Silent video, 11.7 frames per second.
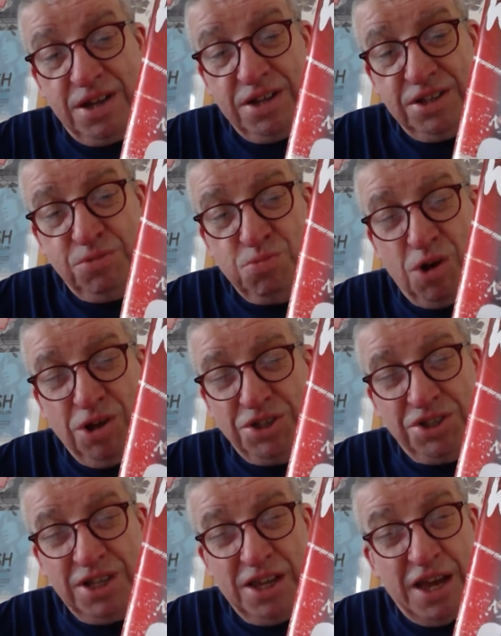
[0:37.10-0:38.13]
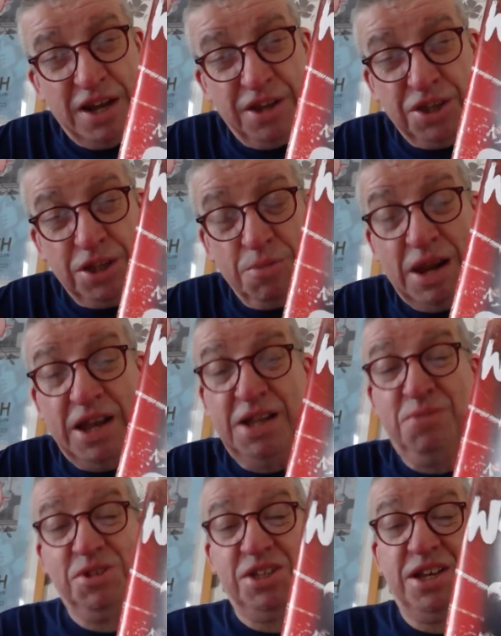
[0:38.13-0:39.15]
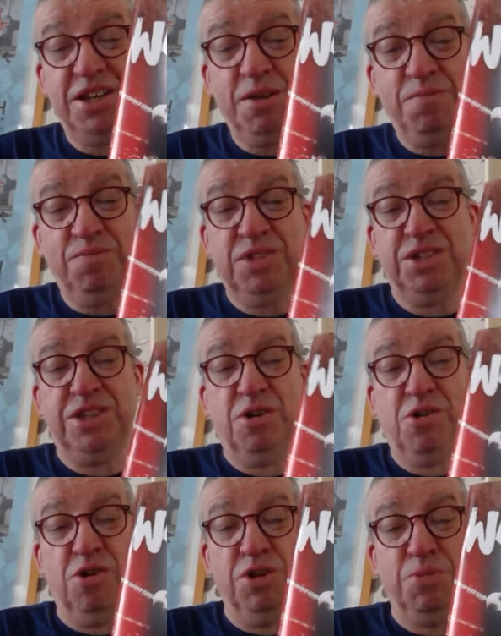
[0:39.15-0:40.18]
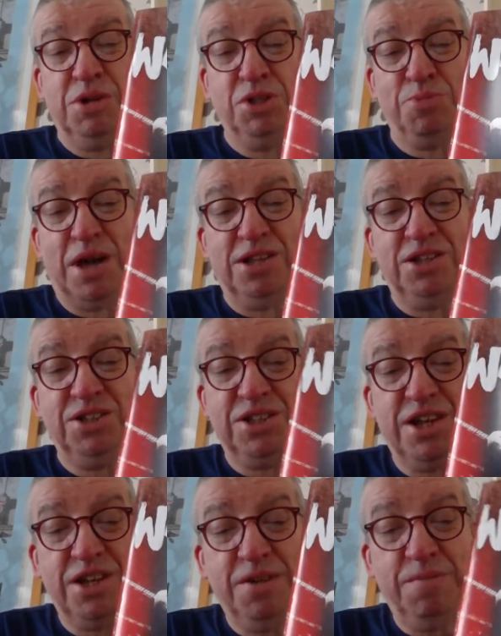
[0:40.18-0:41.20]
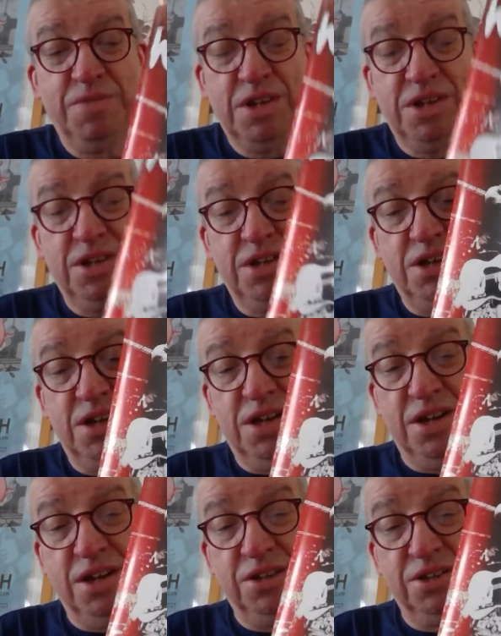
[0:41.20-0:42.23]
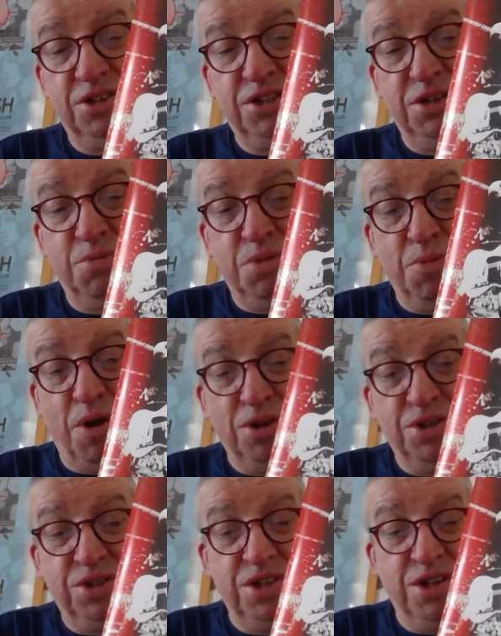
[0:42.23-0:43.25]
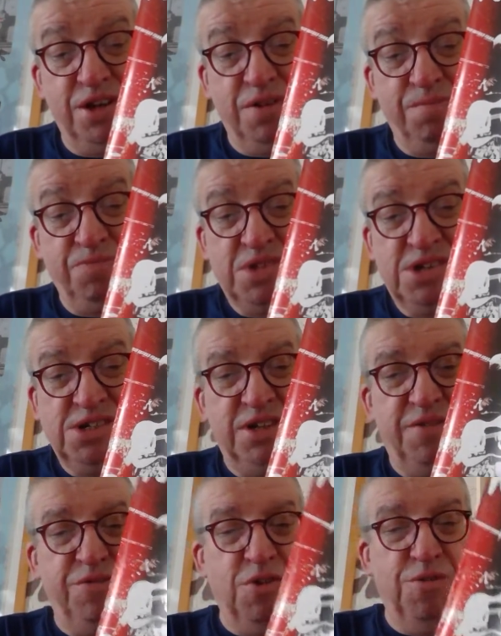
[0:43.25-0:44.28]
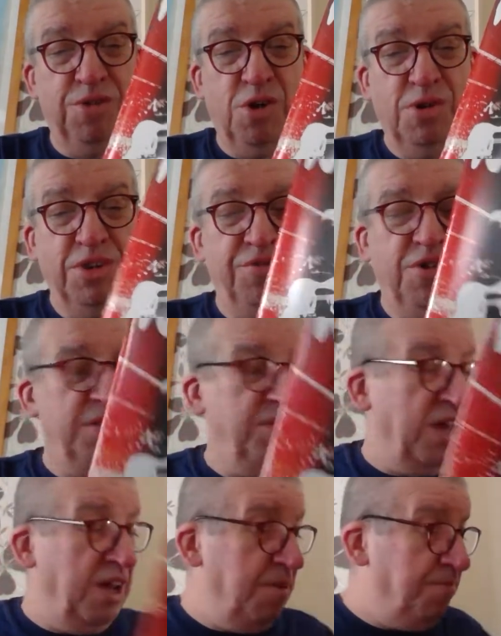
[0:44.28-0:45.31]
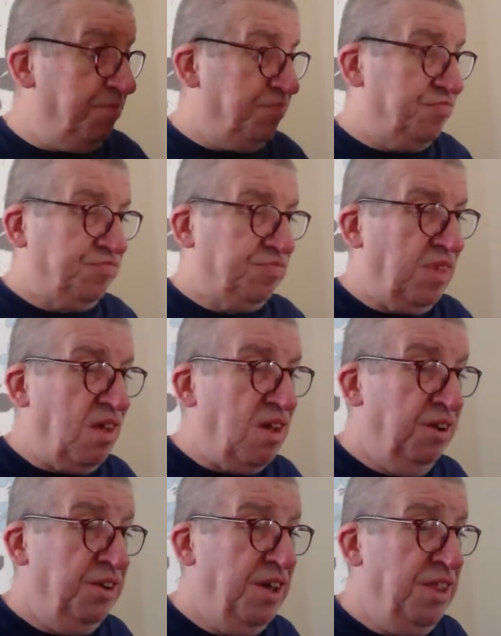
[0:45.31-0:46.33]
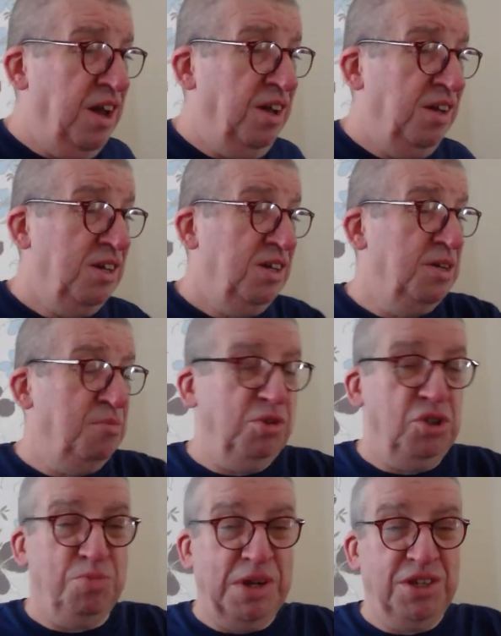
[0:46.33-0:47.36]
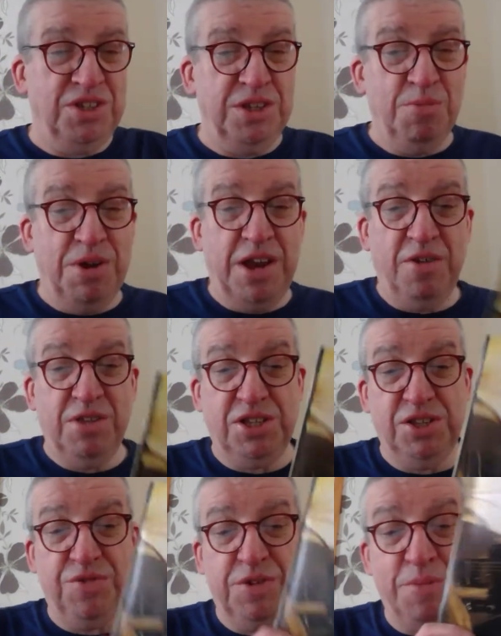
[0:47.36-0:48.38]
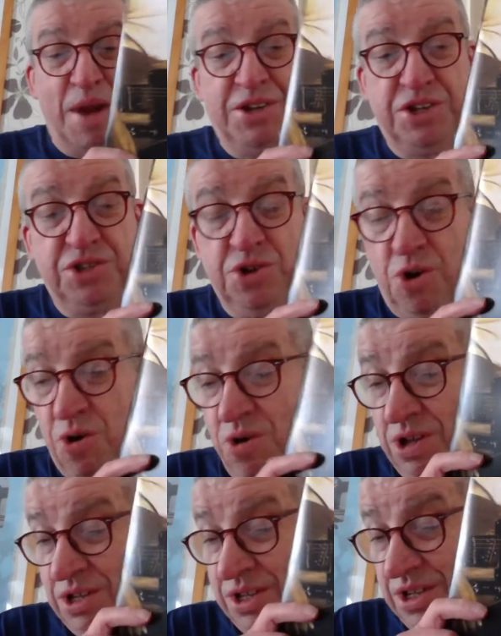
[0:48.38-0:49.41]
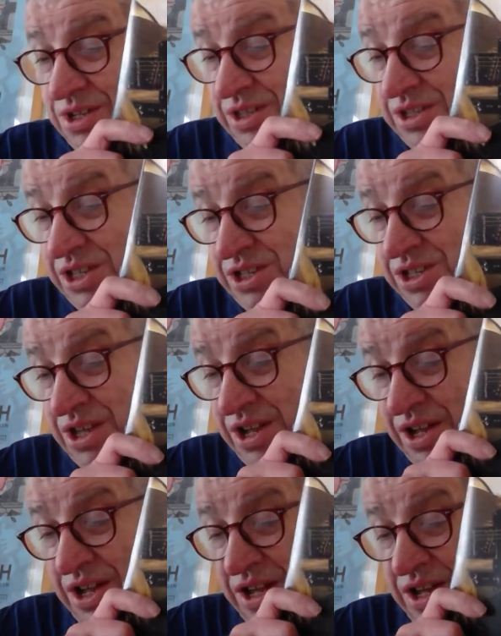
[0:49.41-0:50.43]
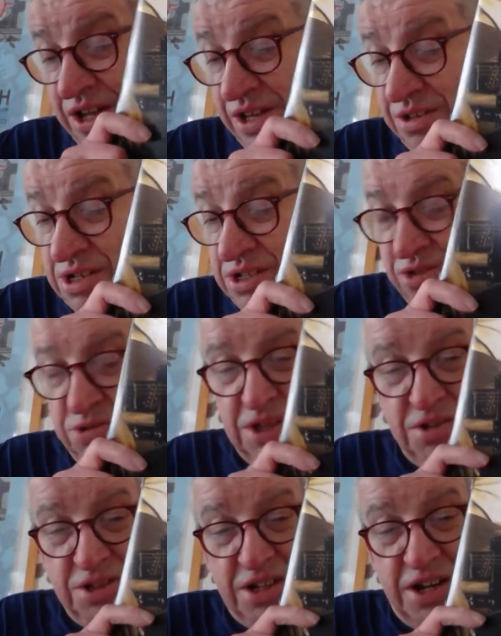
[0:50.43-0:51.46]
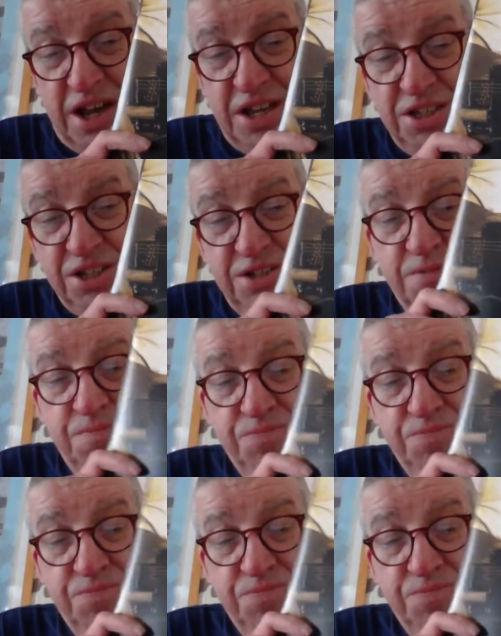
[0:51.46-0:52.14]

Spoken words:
as was still there, and I think the Millennium Stadium. It's now called the Principality Stadium. You can see The Boss in full flow on the front there. Another Bruce Springsteen one now. This is from the Magic Tour. This is 2008,